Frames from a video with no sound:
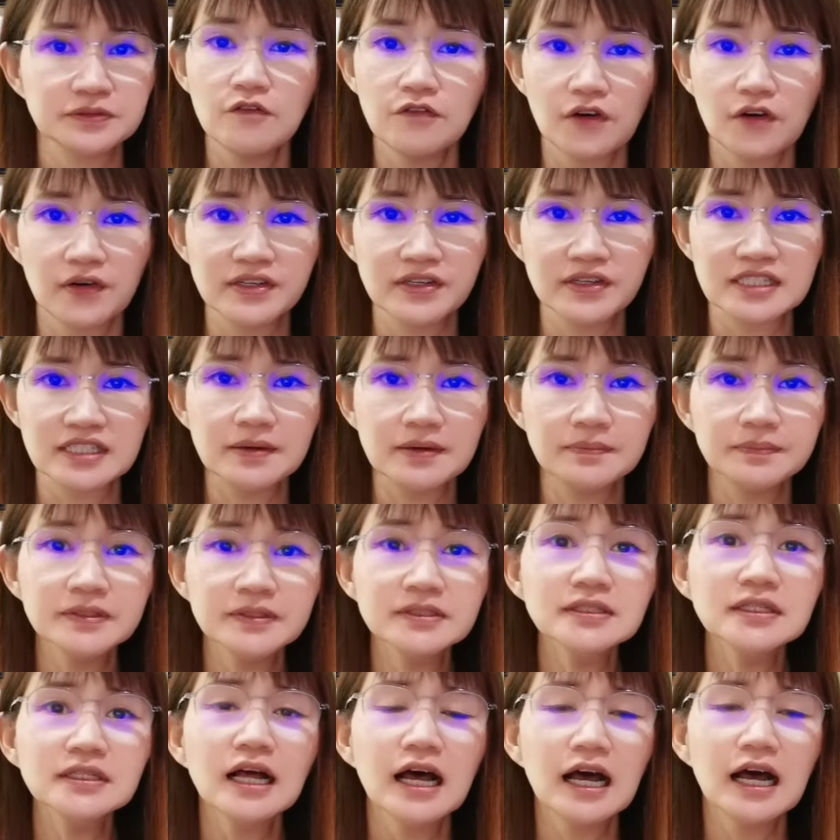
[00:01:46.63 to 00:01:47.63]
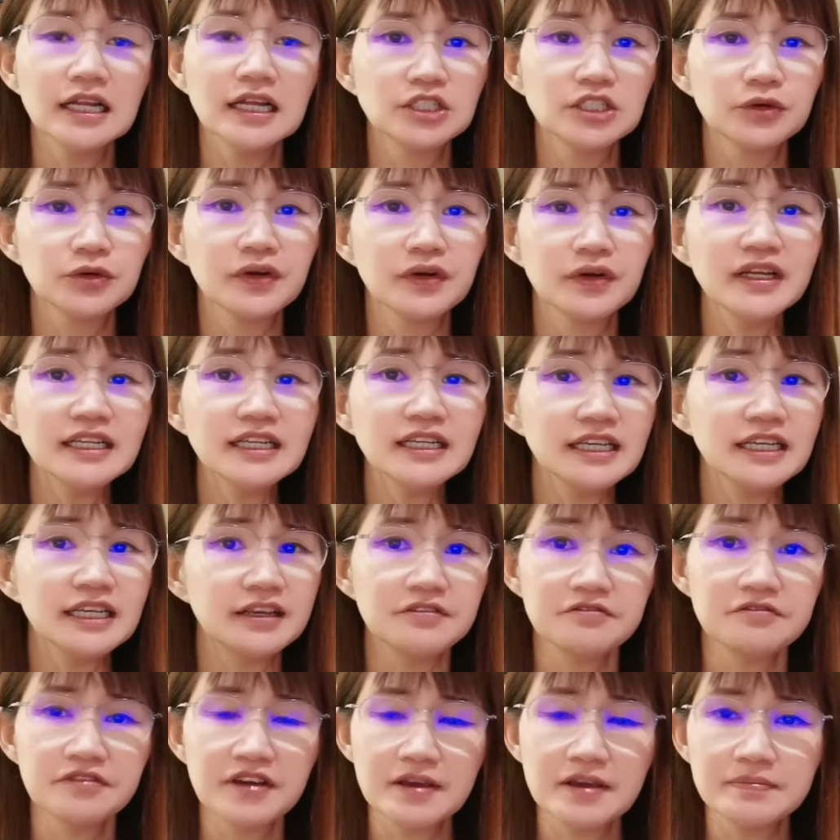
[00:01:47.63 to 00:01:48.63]
For example, during the
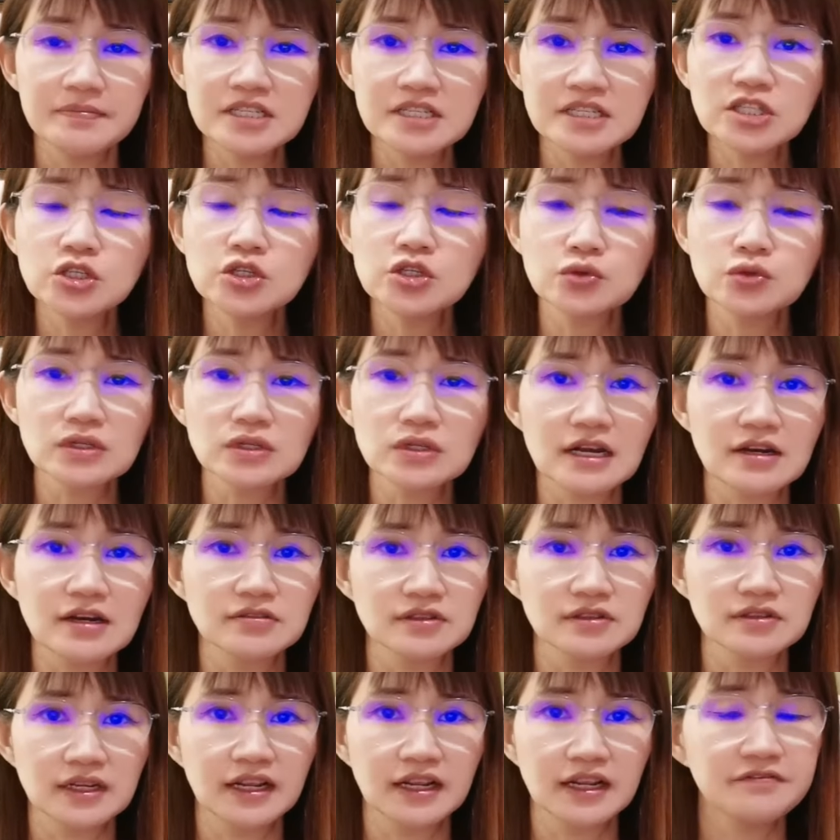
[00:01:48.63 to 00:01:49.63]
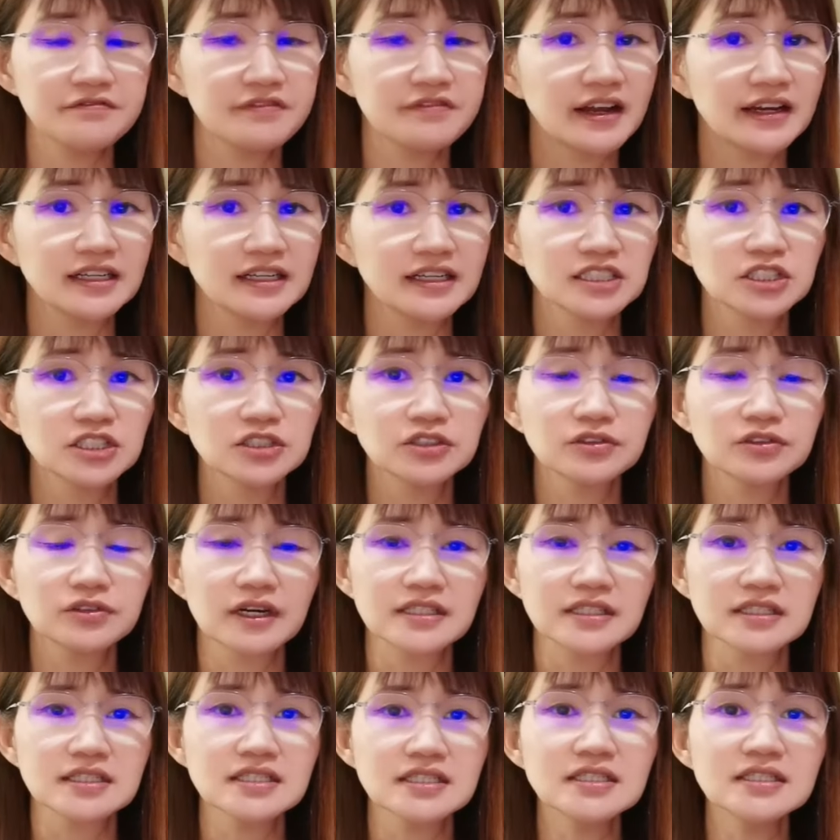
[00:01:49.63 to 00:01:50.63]
infamous 2008 financial
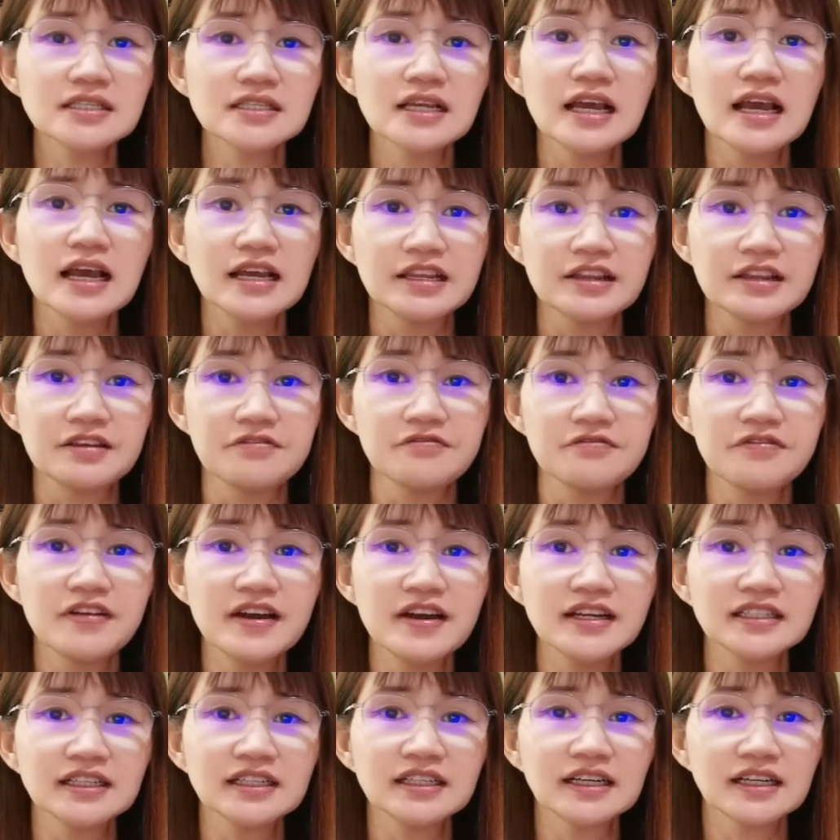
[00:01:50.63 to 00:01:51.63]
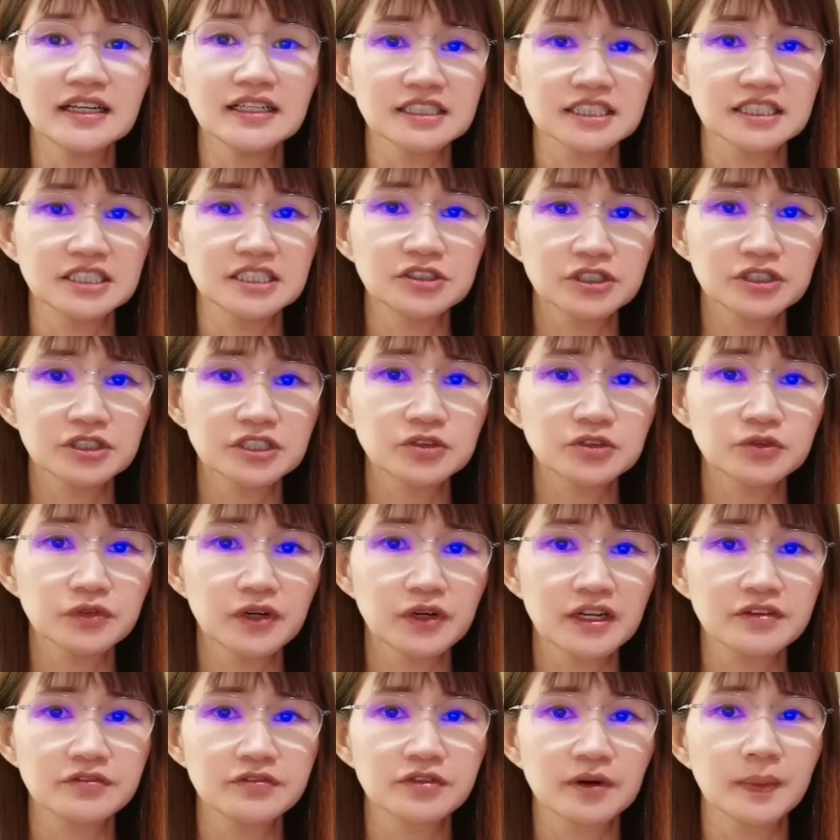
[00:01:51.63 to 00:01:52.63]
crisis, the Fed cut interest
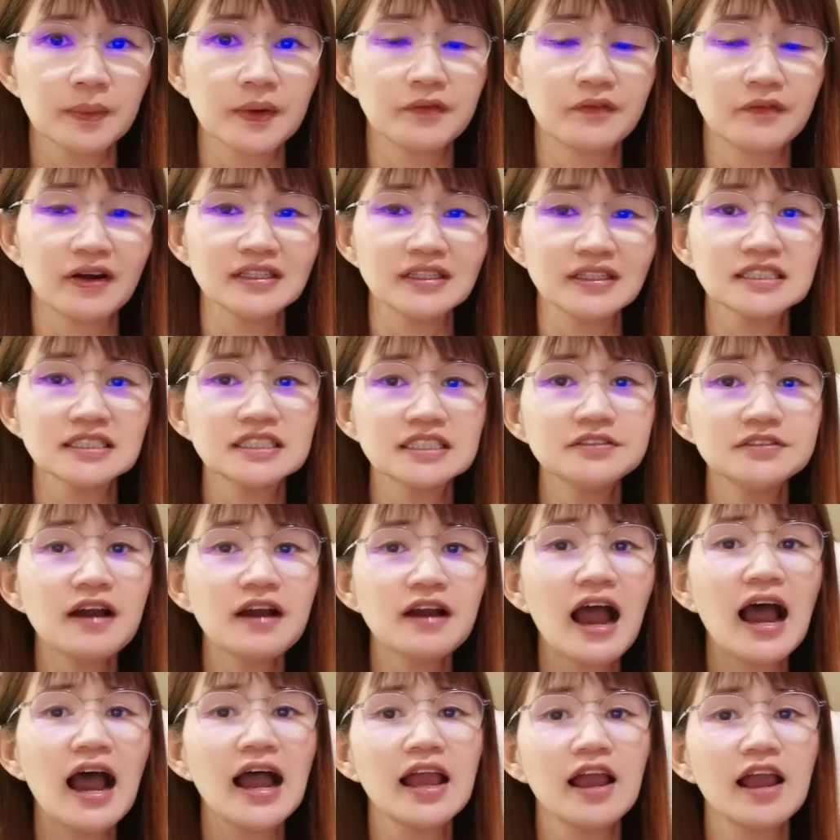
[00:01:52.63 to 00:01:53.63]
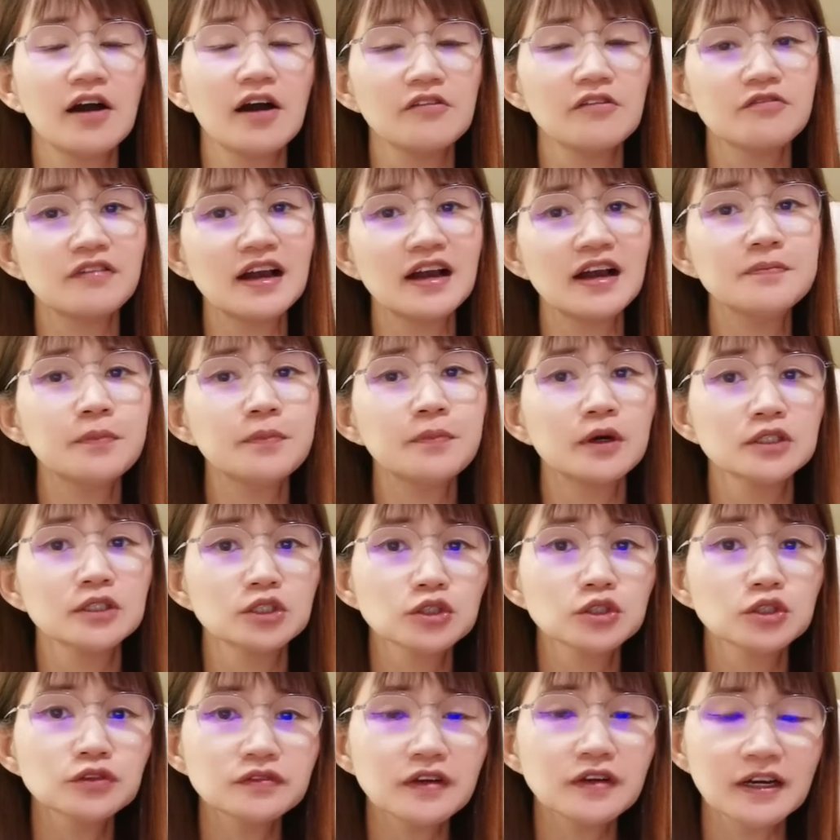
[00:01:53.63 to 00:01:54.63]
rate from a relative high of
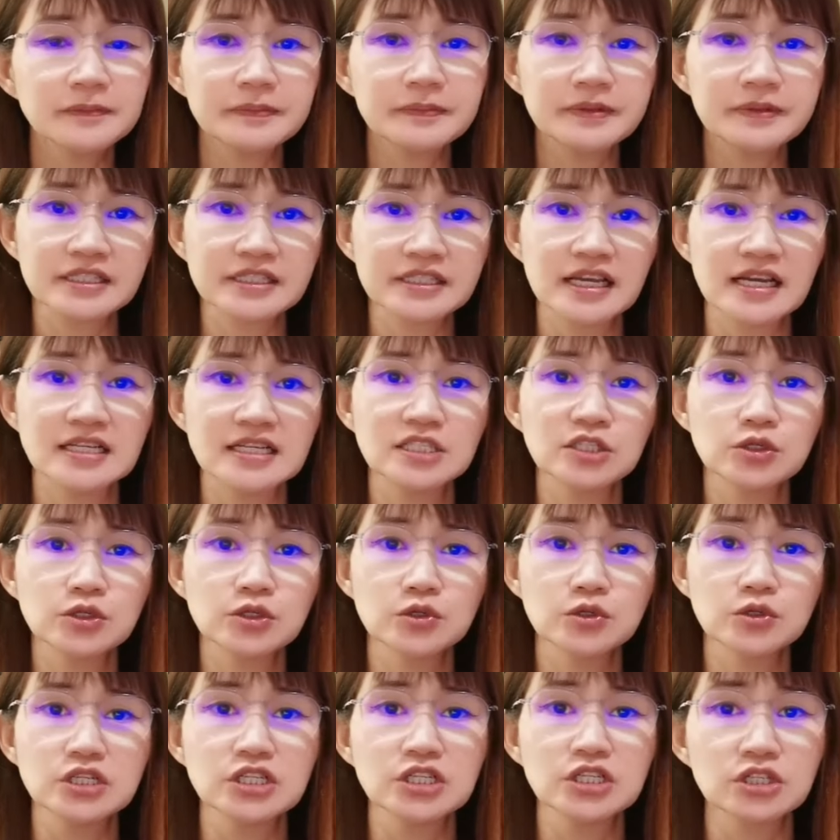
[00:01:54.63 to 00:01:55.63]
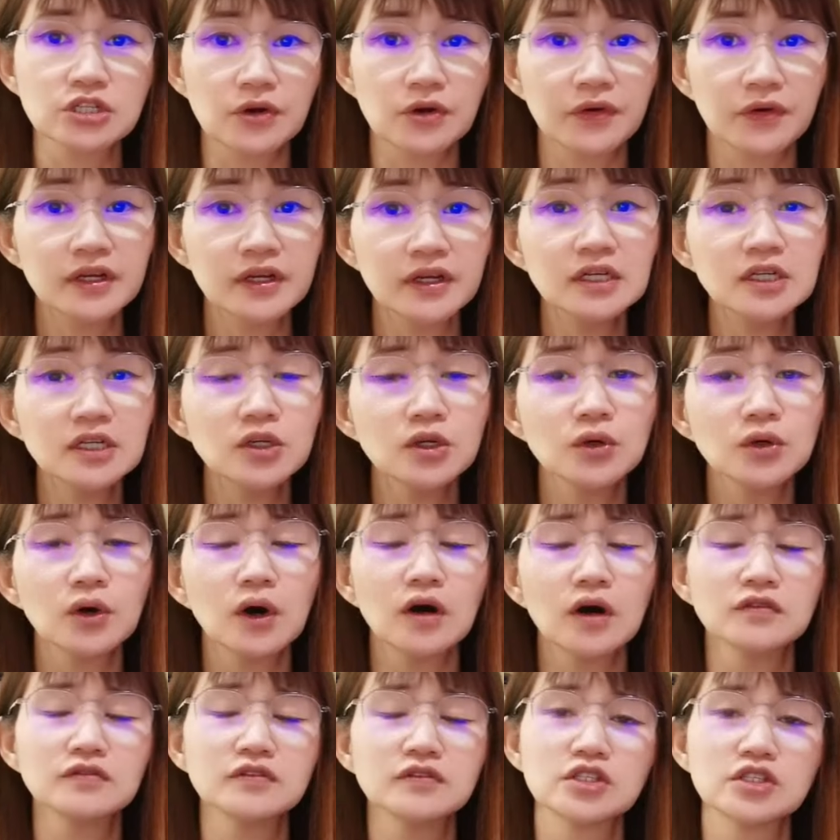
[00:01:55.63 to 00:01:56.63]
5.25% to a historical
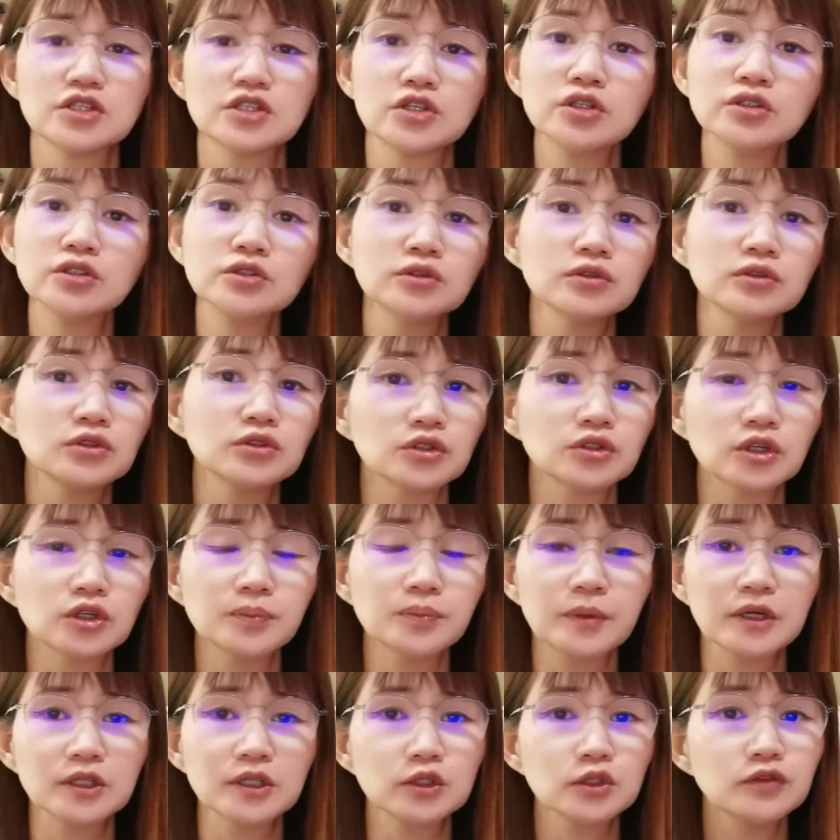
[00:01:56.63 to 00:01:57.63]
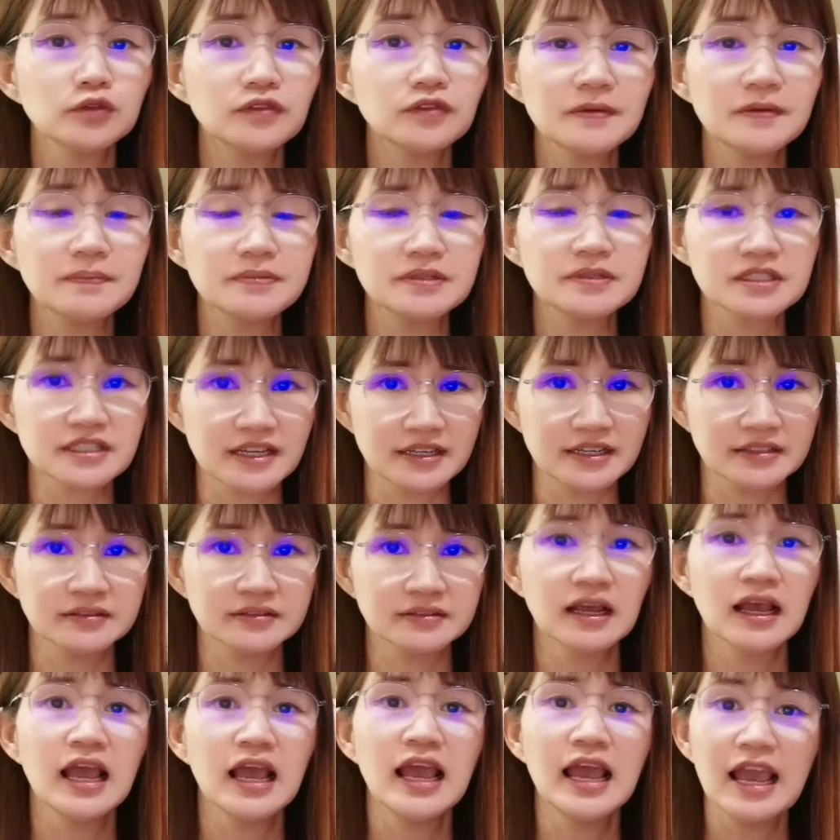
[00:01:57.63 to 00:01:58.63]
low of 0 to 0.25%.
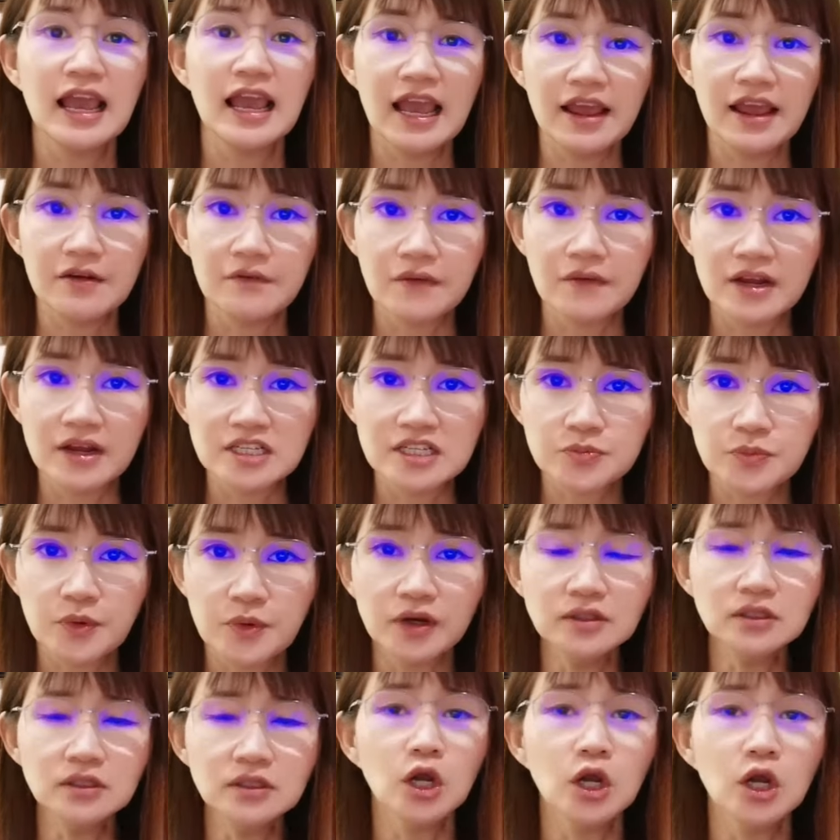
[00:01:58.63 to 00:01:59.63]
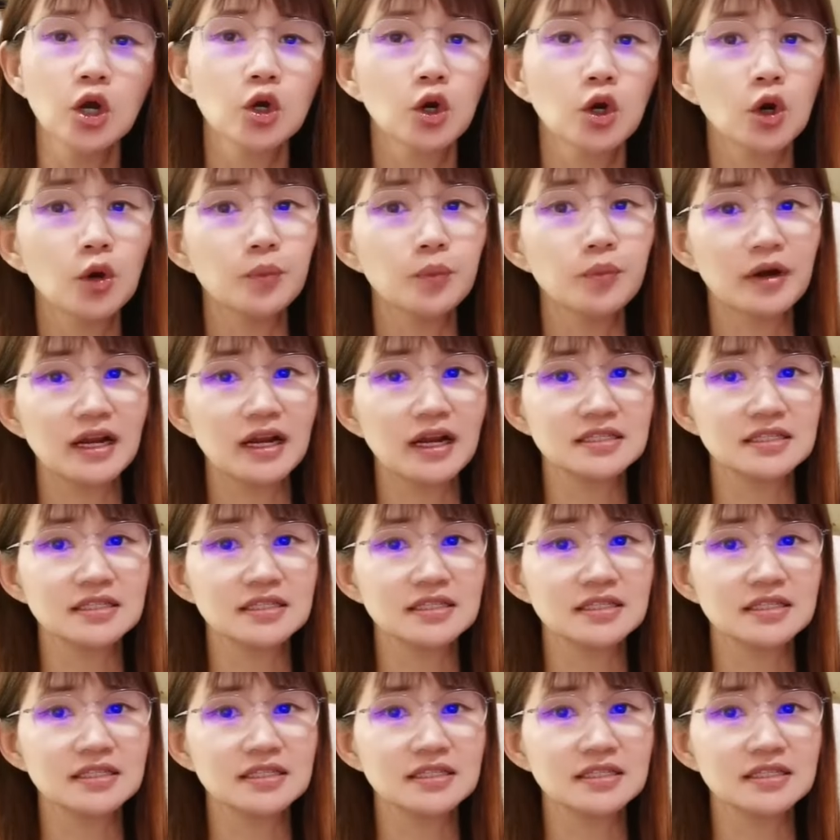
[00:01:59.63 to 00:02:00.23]
In response, gold